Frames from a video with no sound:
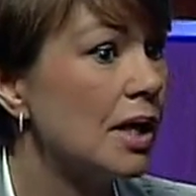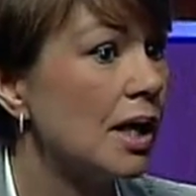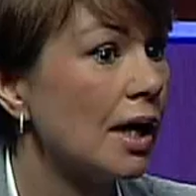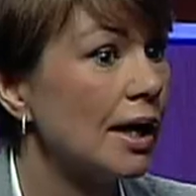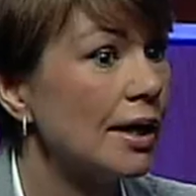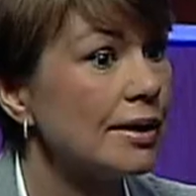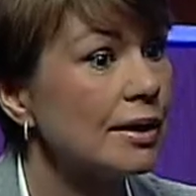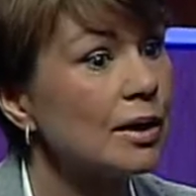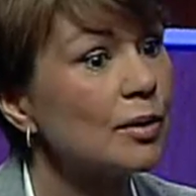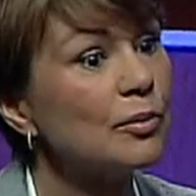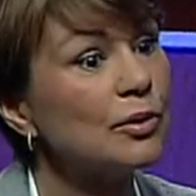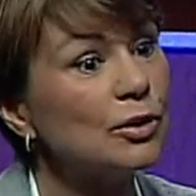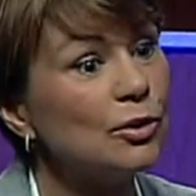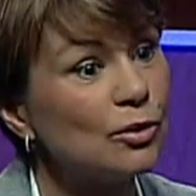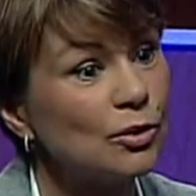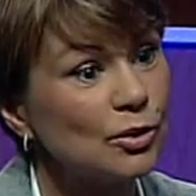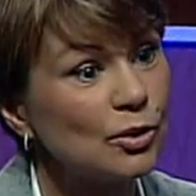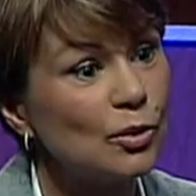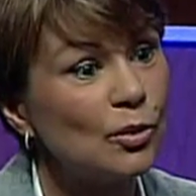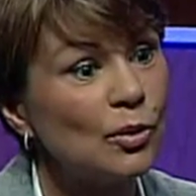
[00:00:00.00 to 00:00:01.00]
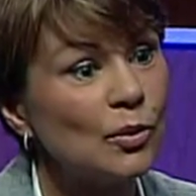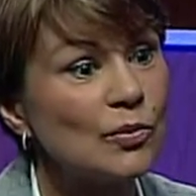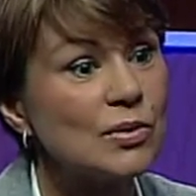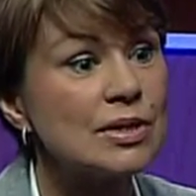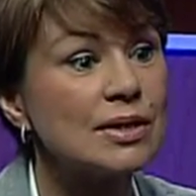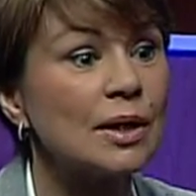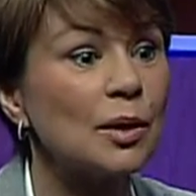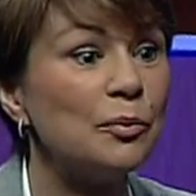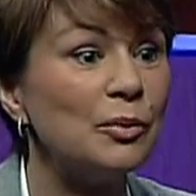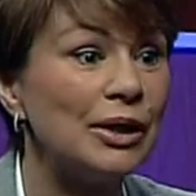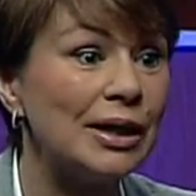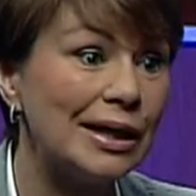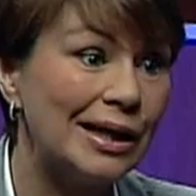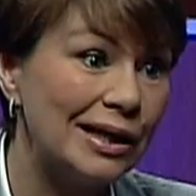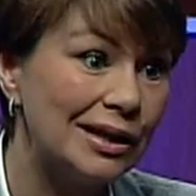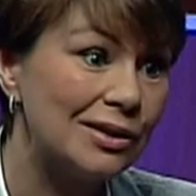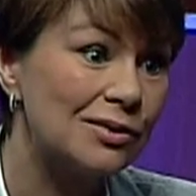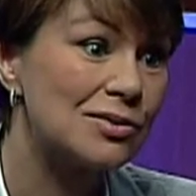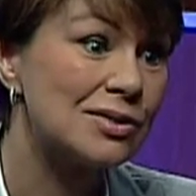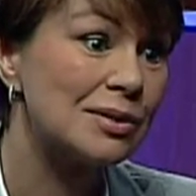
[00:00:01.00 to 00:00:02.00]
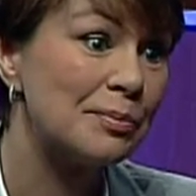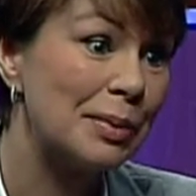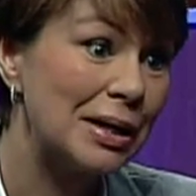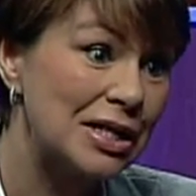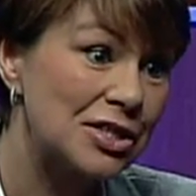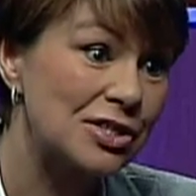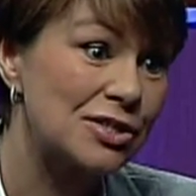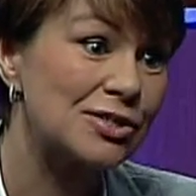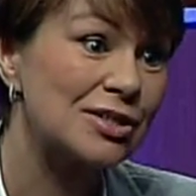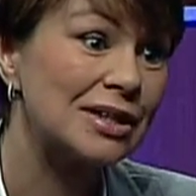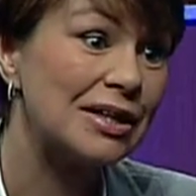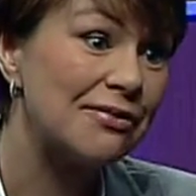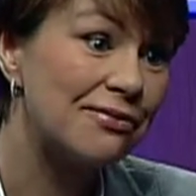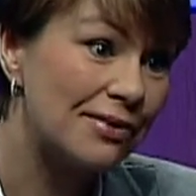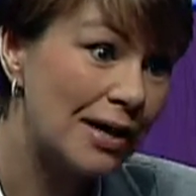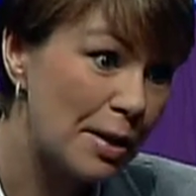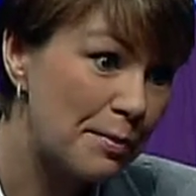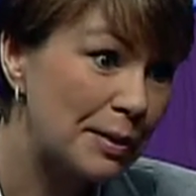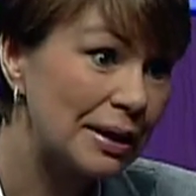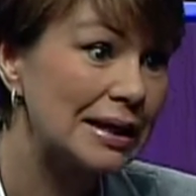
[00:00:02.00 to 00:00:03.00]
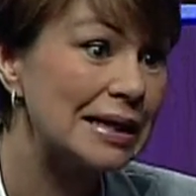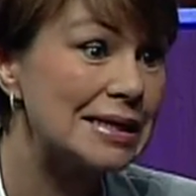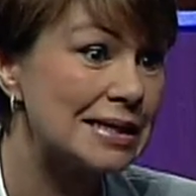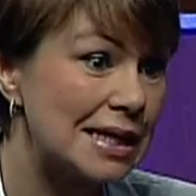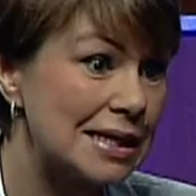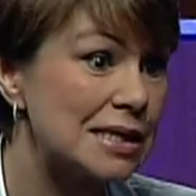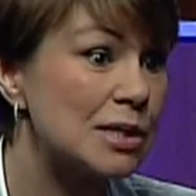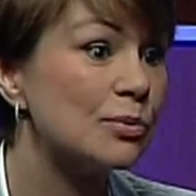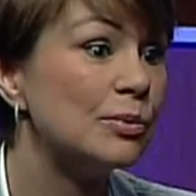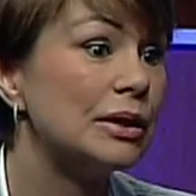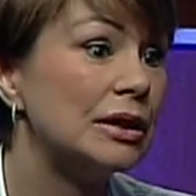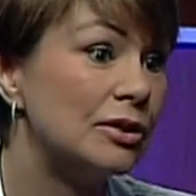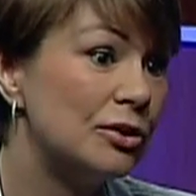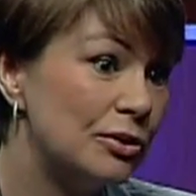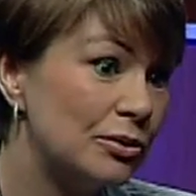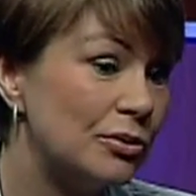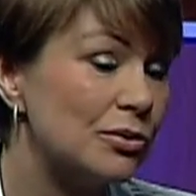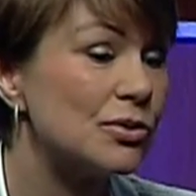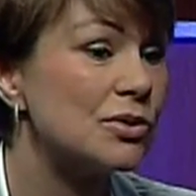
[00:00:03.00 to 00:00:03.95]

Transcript: I think we don't always communicate with the patients and the families that we do,